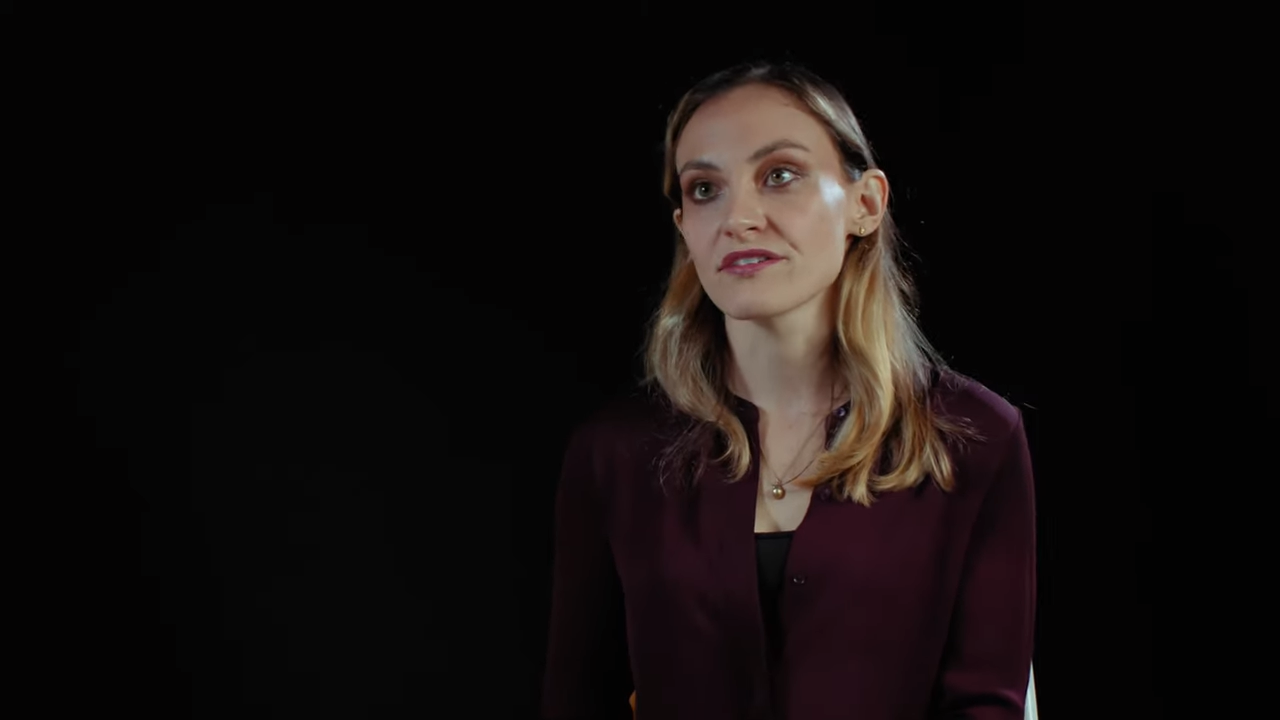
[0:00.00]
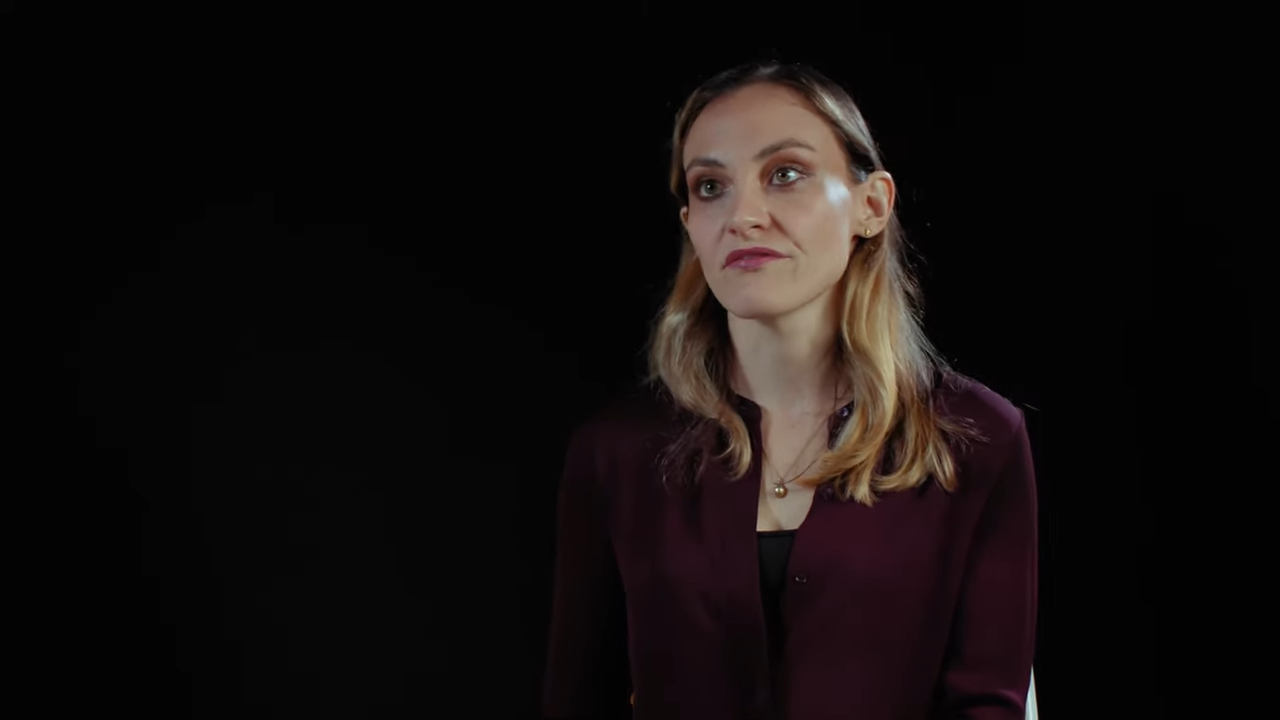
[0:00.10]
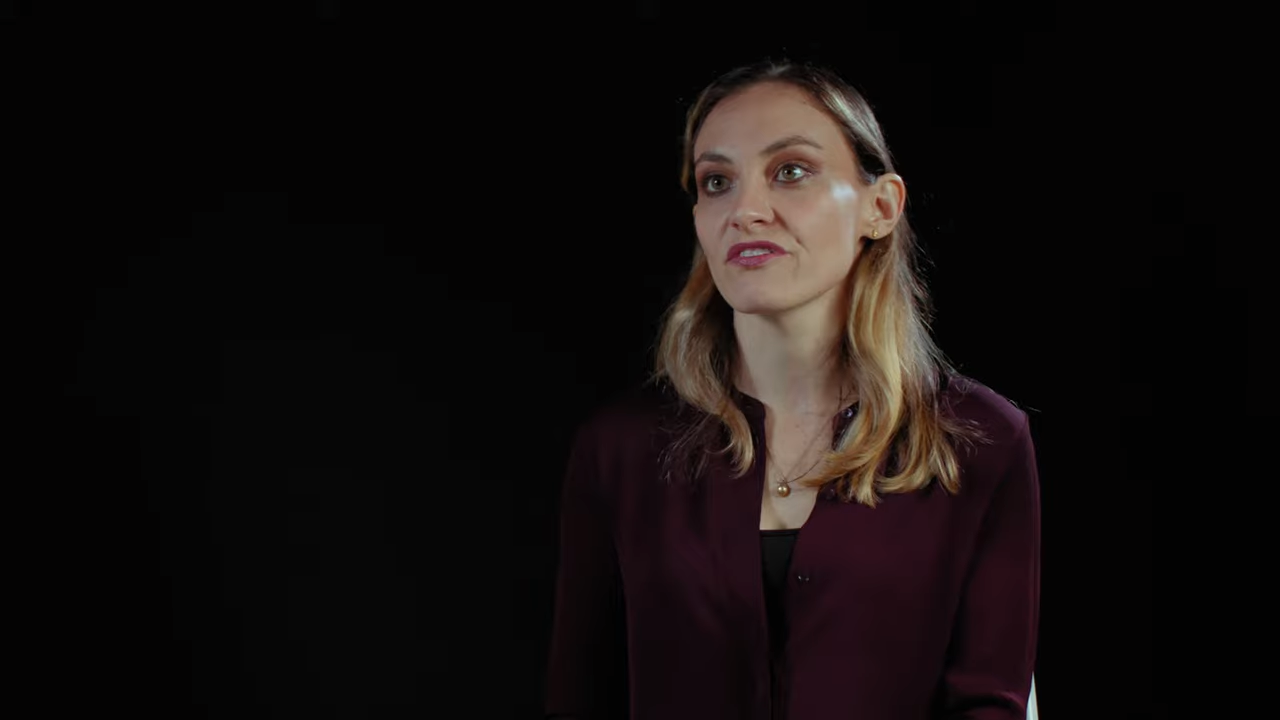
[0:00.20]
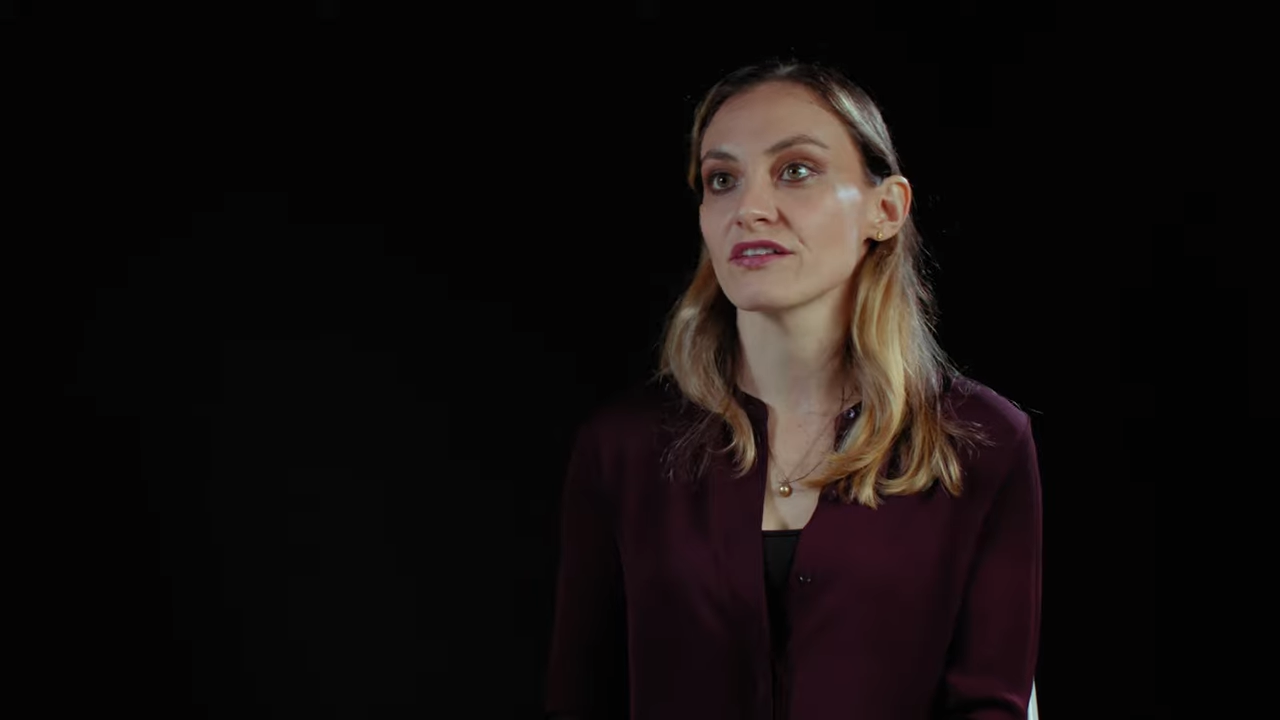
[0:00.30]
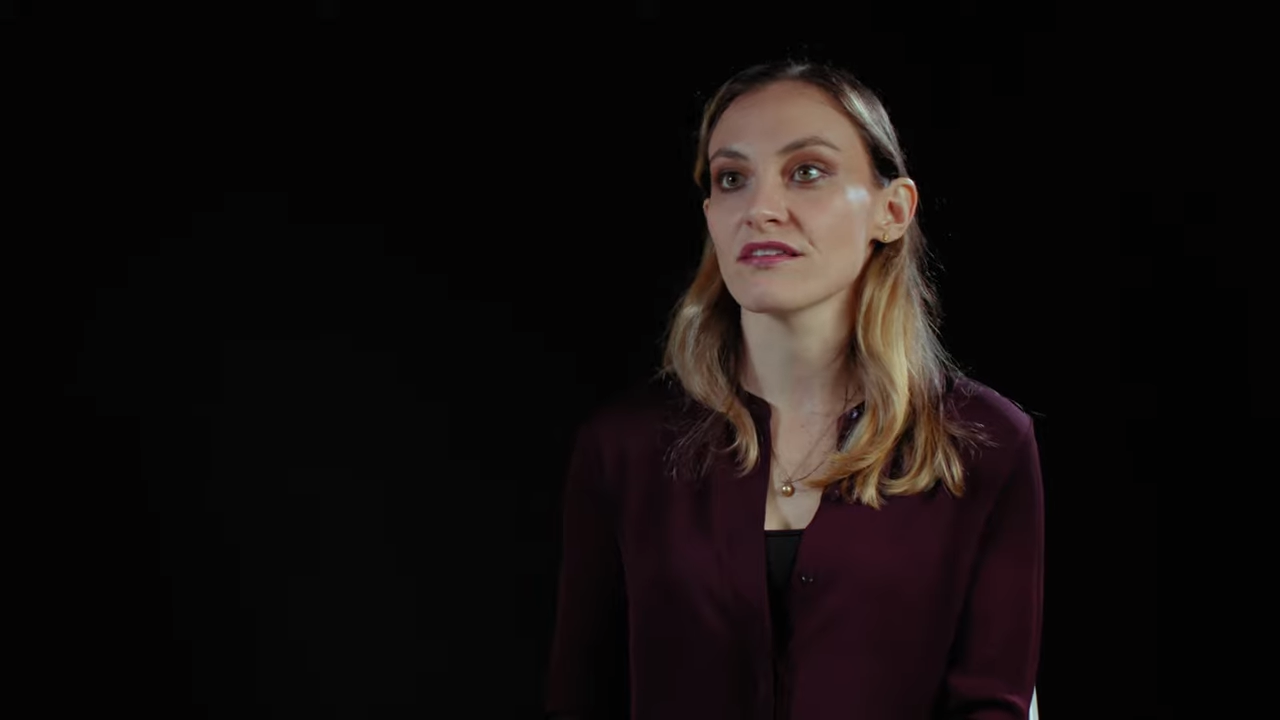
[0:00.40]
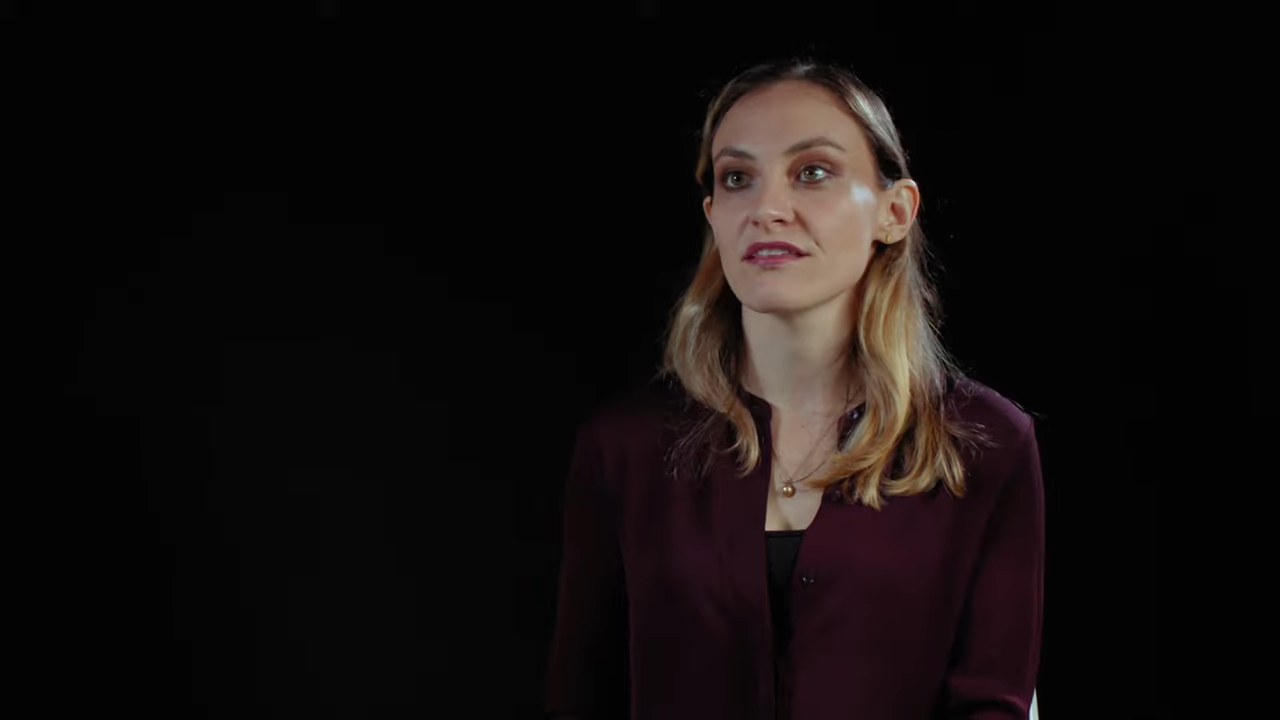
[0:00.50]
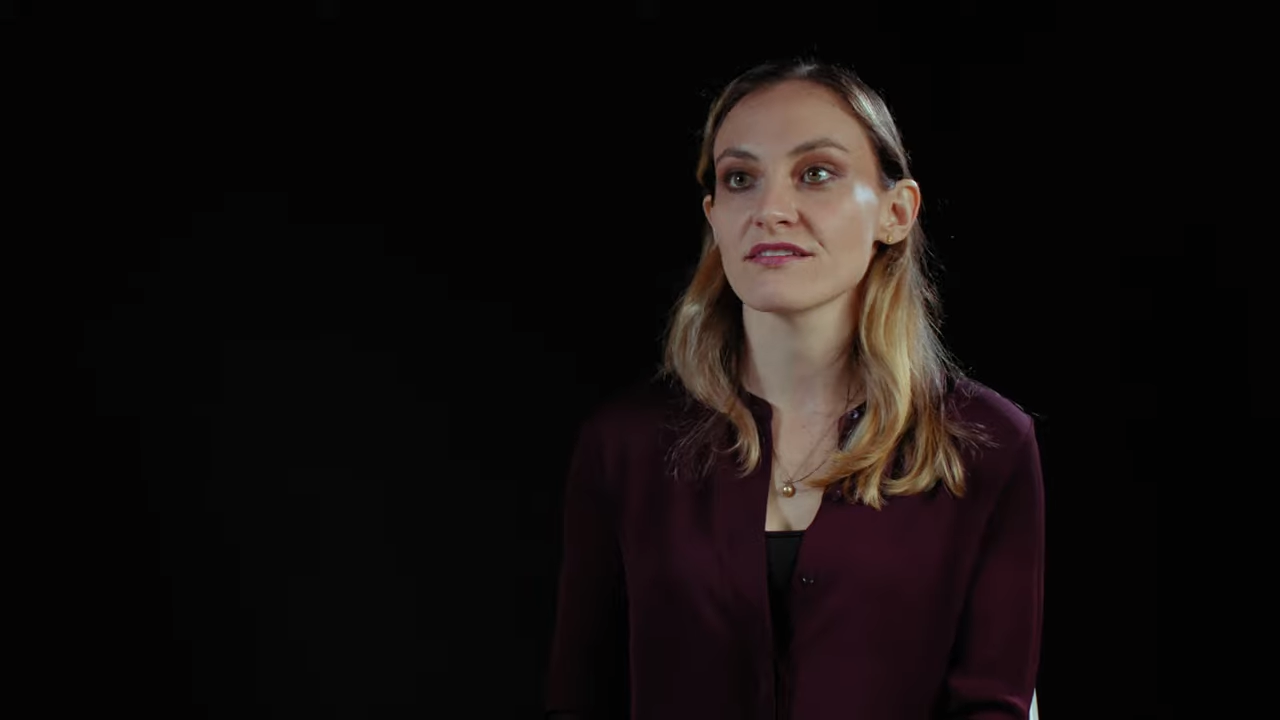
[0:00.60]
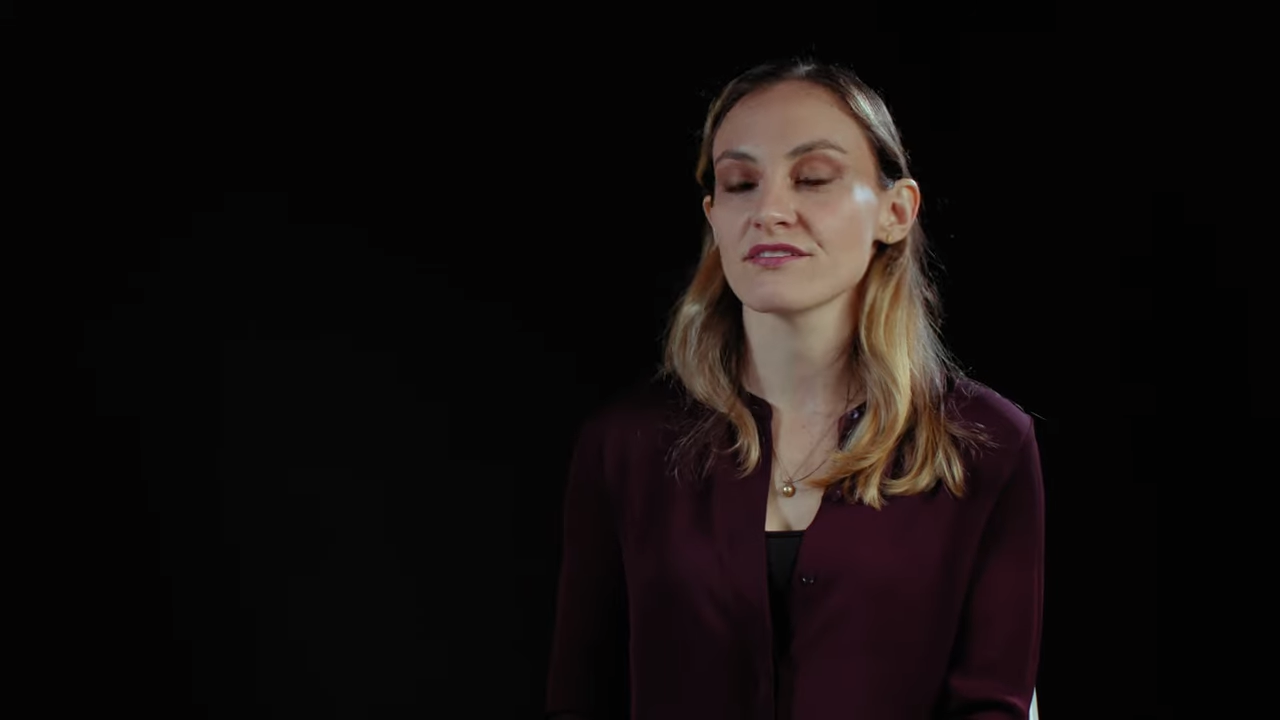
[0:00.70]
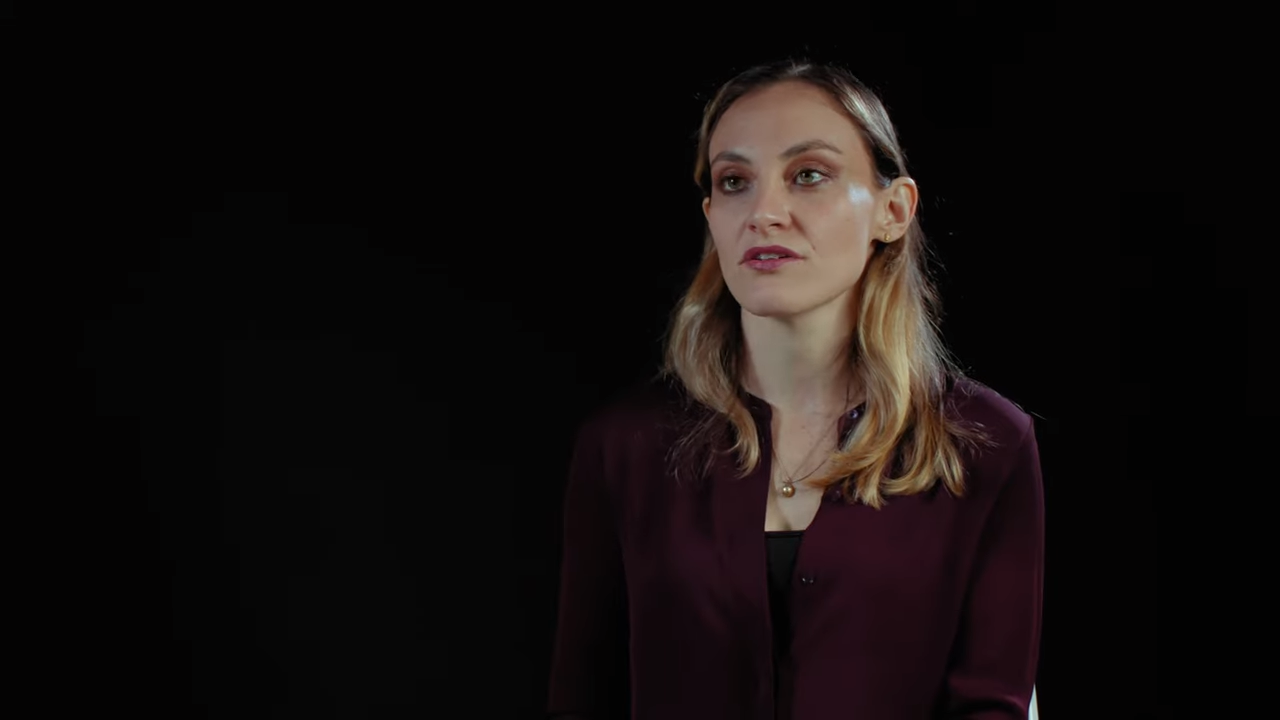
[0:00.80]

something like this.